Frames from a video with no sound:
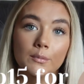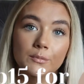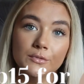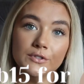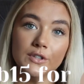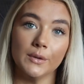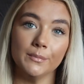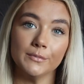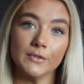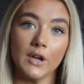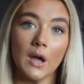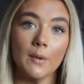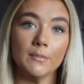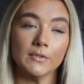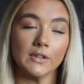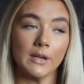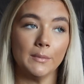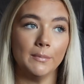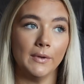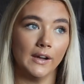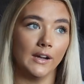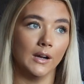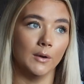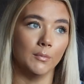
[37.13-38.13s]
Sometimes
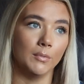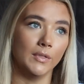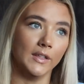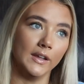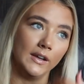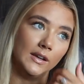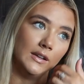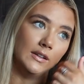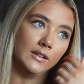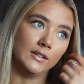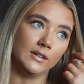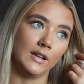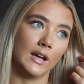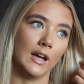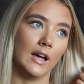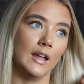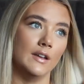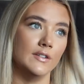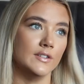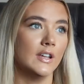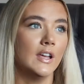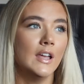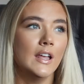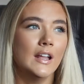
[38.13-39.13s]
I pick up things
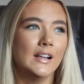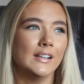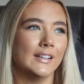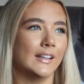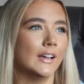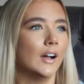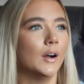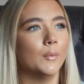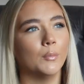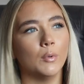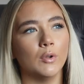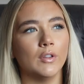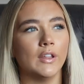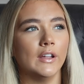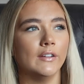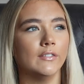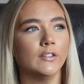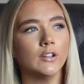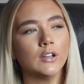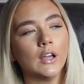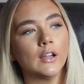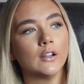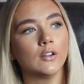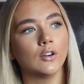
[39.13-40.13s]
and they aren't what they
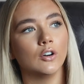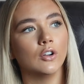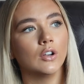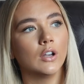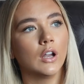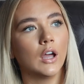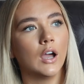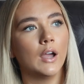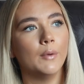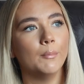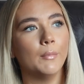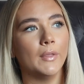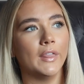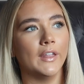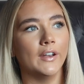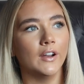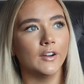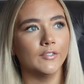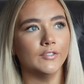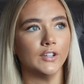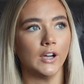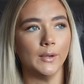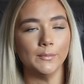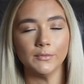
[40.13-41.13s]
look like online, but then
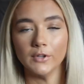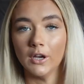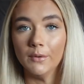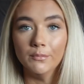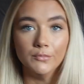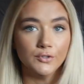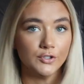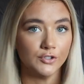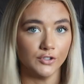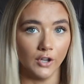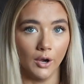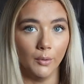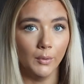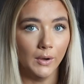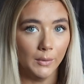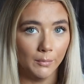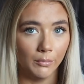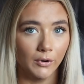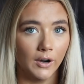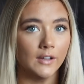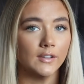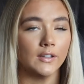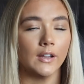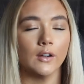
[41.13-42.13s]
other times I'm so
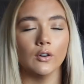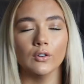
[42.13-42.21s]
impressed.